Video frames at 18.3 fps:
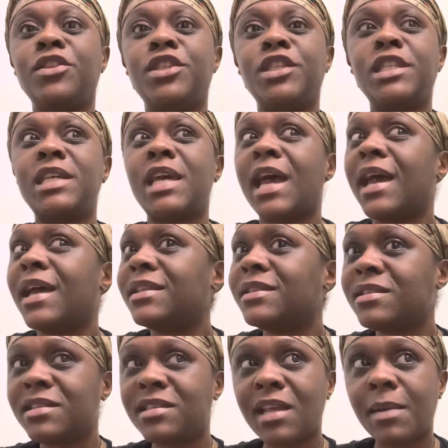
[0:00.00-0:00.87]

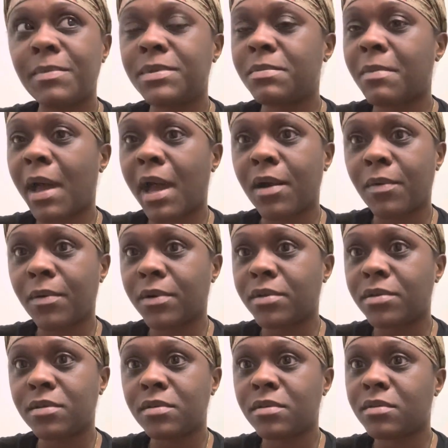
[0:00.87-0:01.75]
10 steps
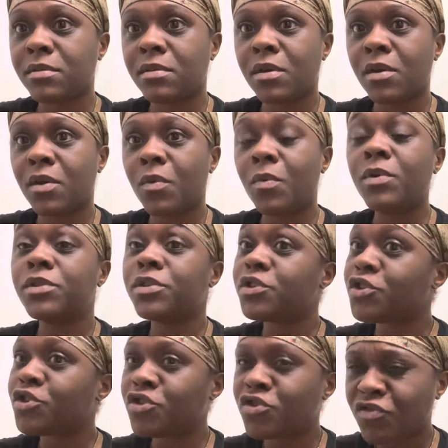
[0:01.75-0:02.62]
backwards with
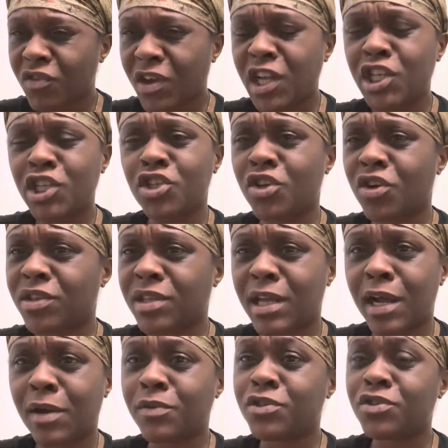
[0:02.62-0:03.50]
a stranger
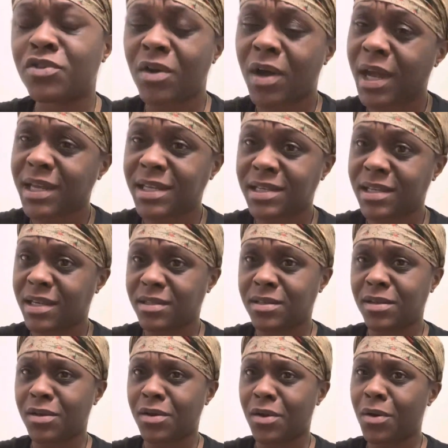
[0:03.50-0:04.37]
that I was trying to get
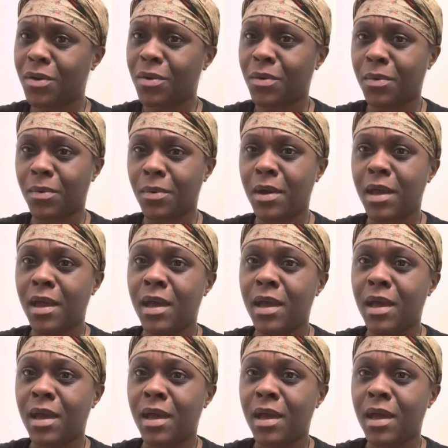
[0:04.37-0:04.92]
to know